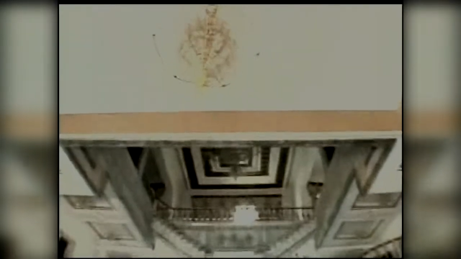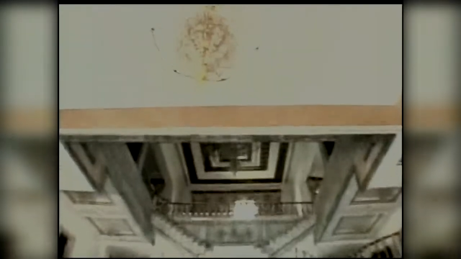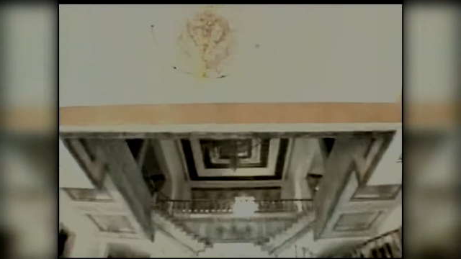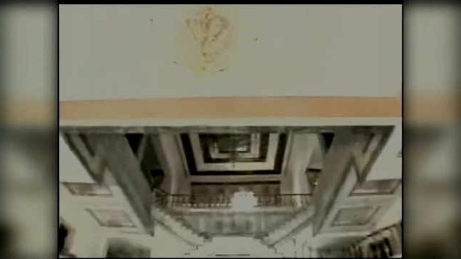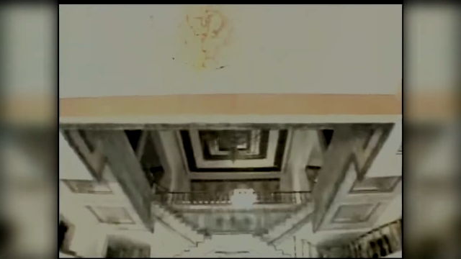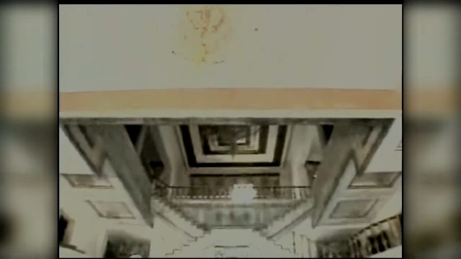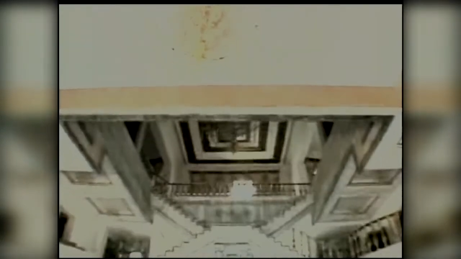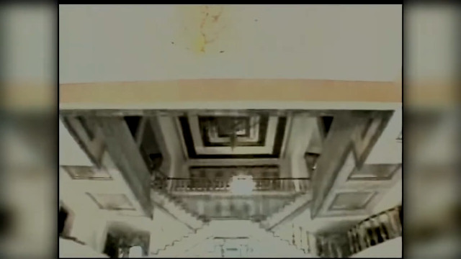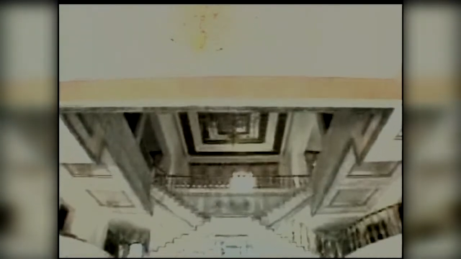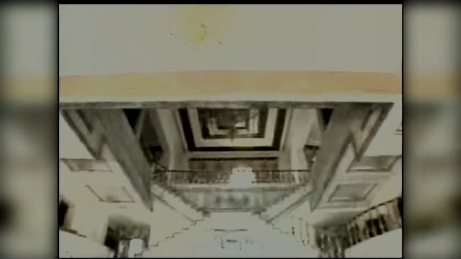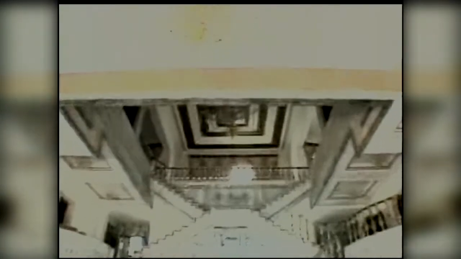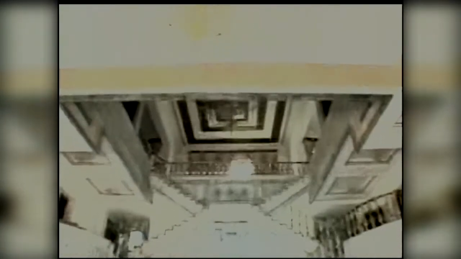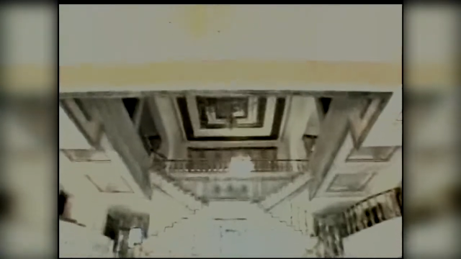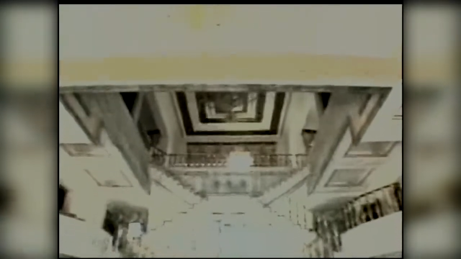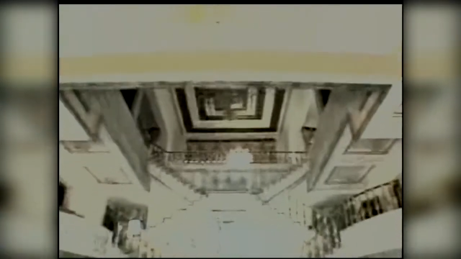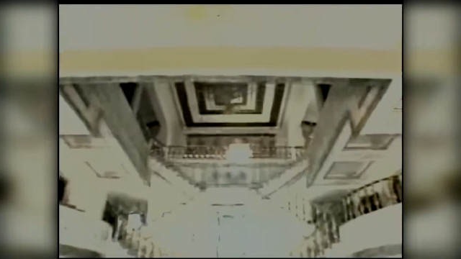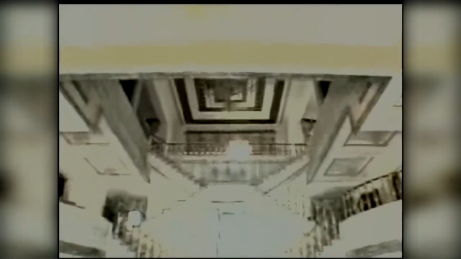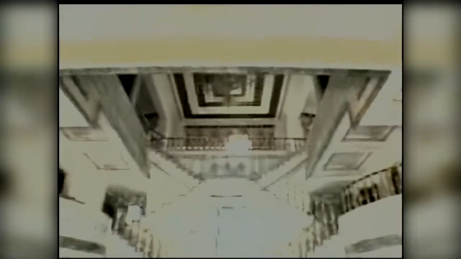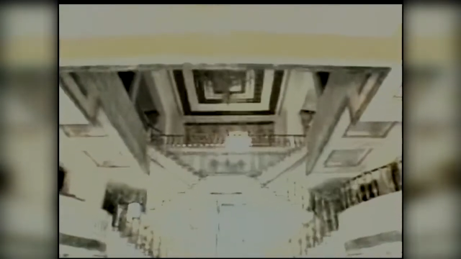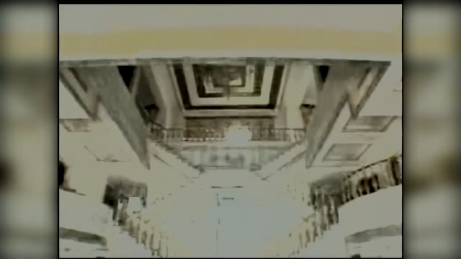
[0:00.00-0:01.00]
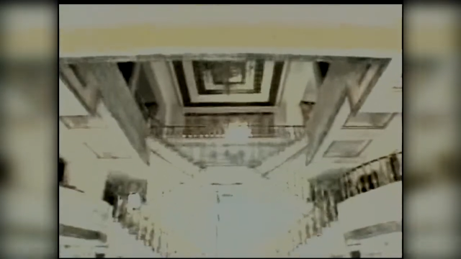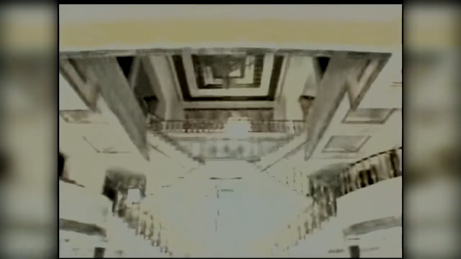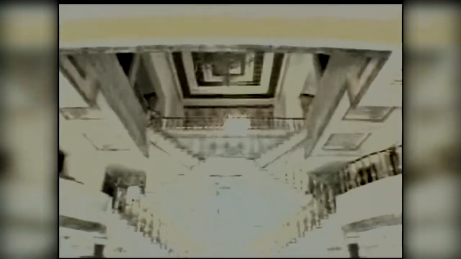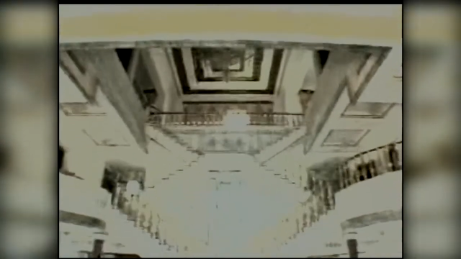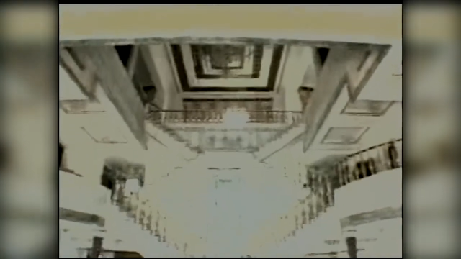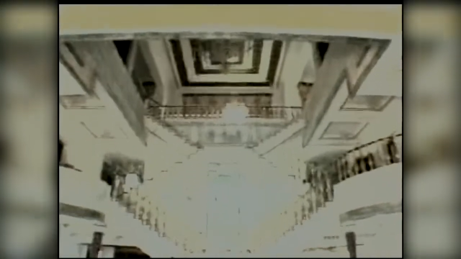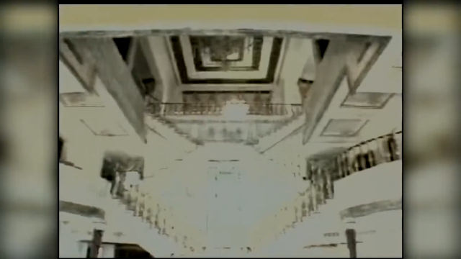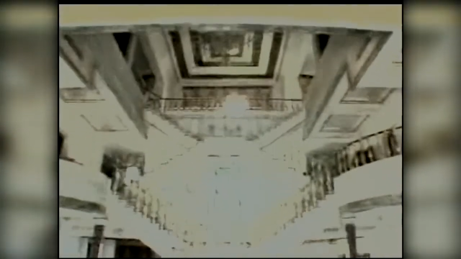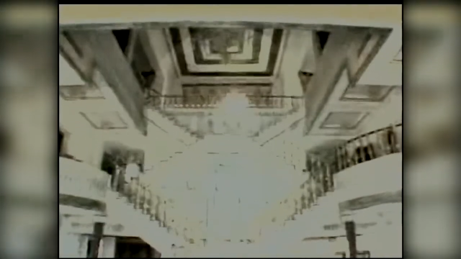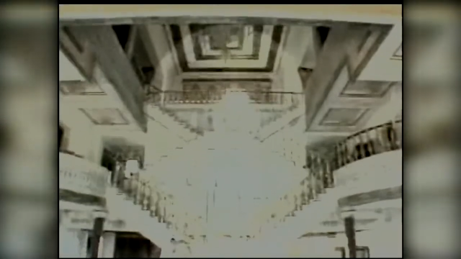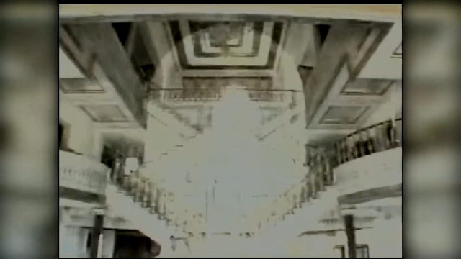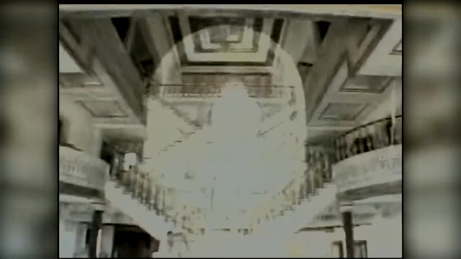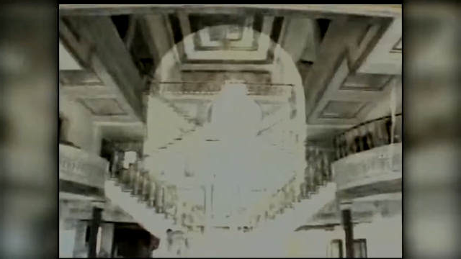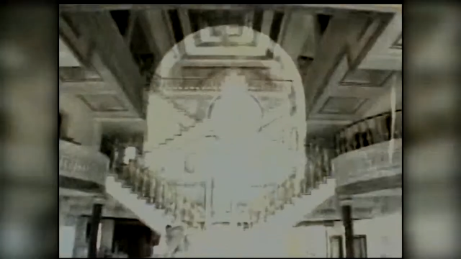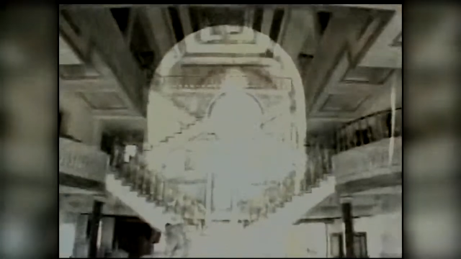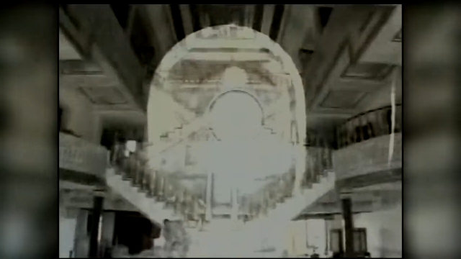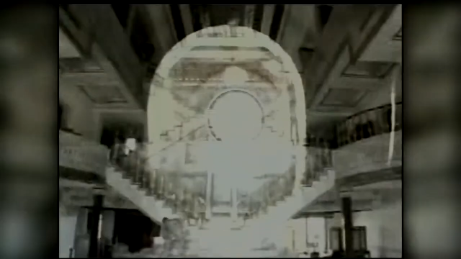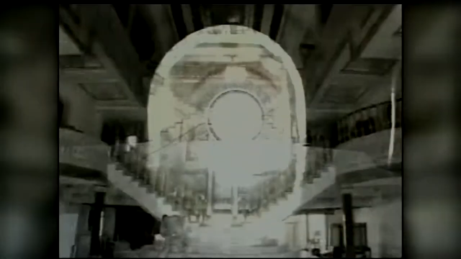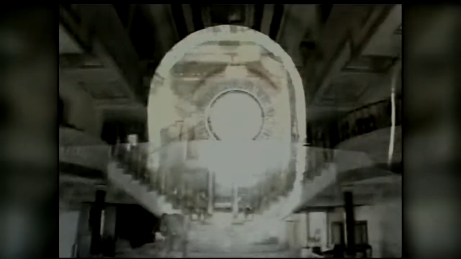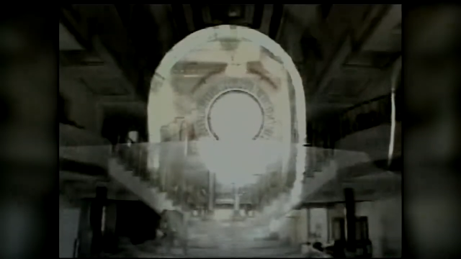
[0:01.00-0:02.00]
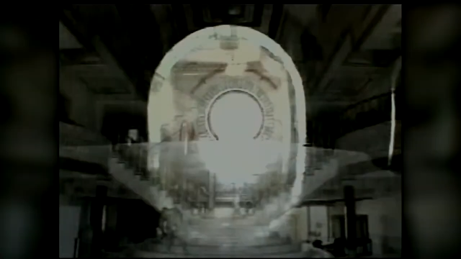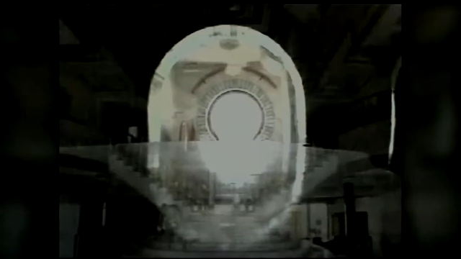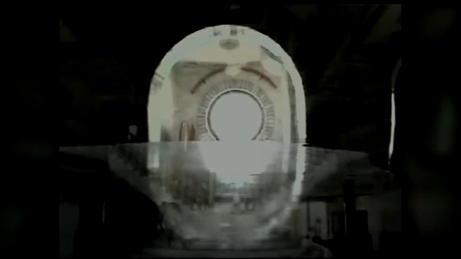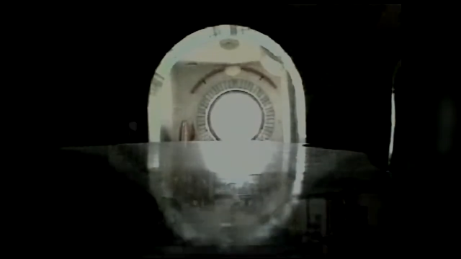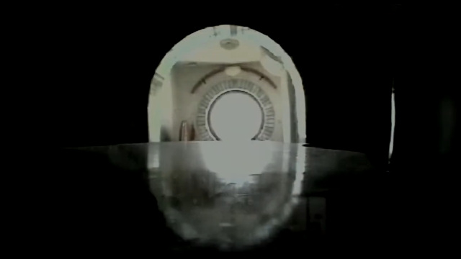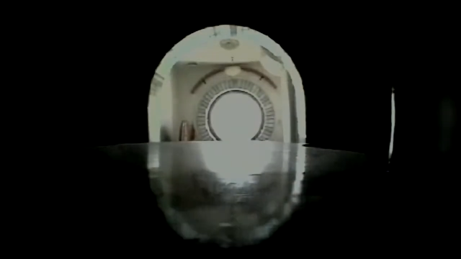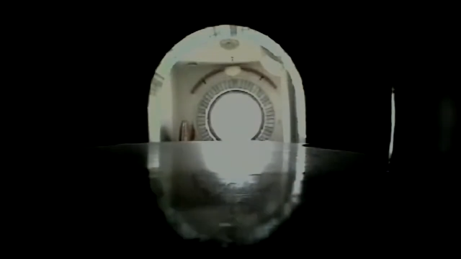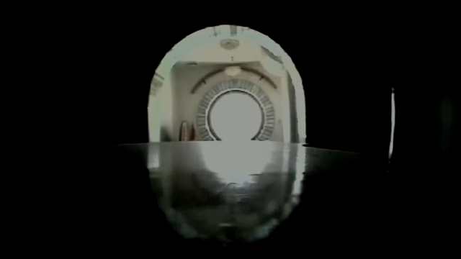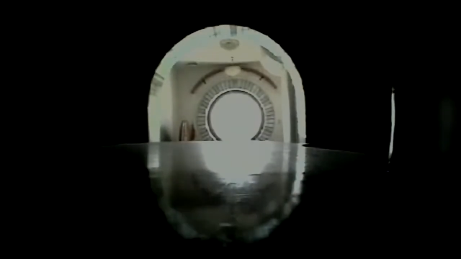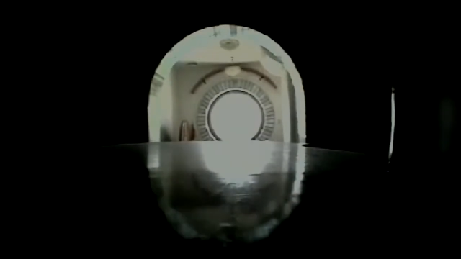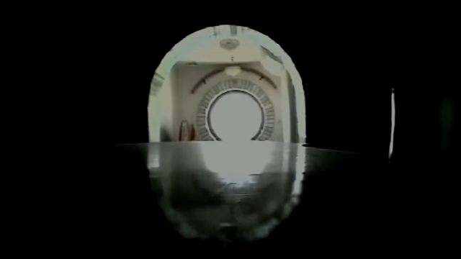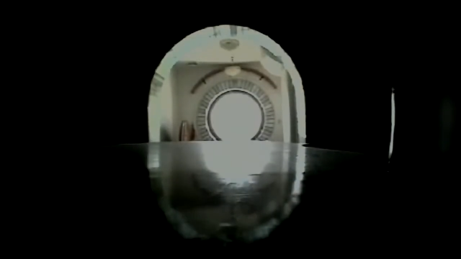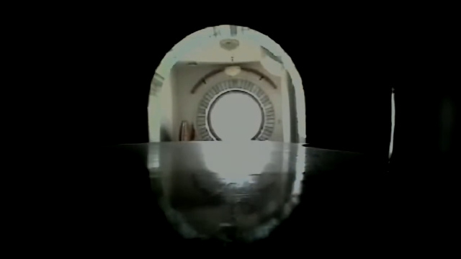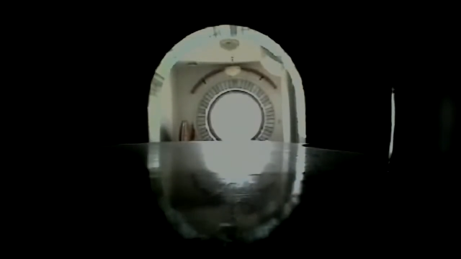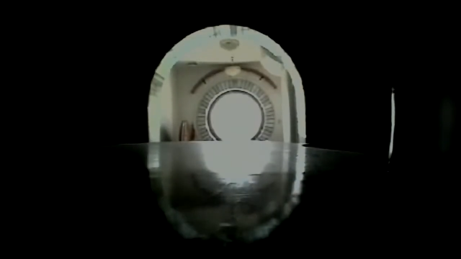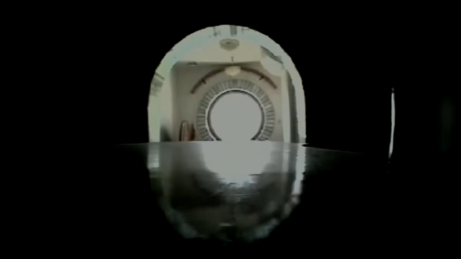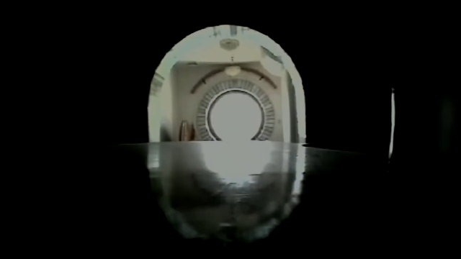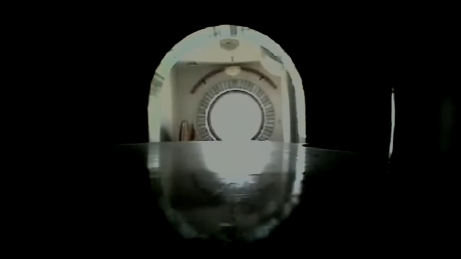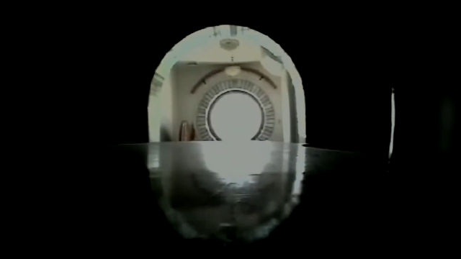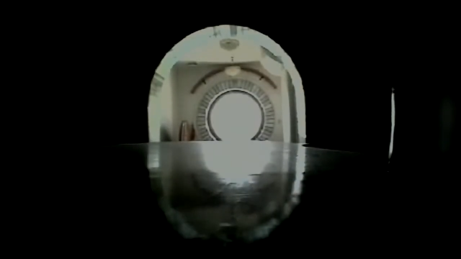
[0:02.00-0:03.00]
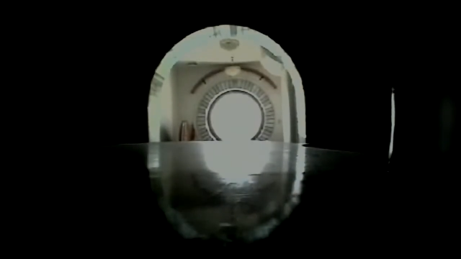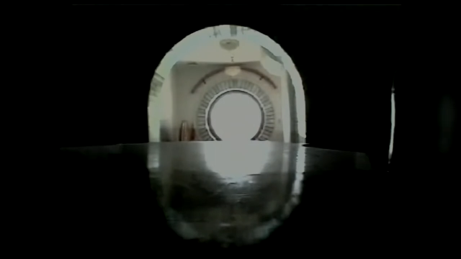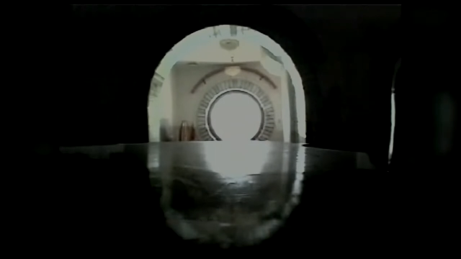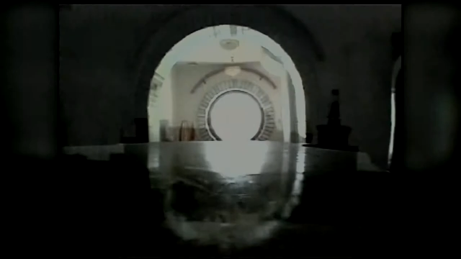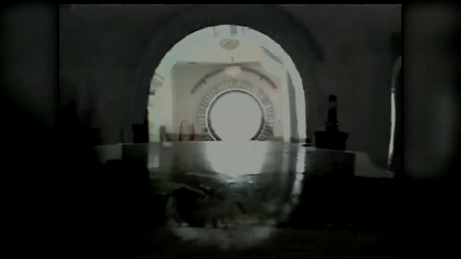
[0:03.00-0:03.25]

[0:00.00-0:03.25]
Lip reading: No face is visible, so there are no lips to read.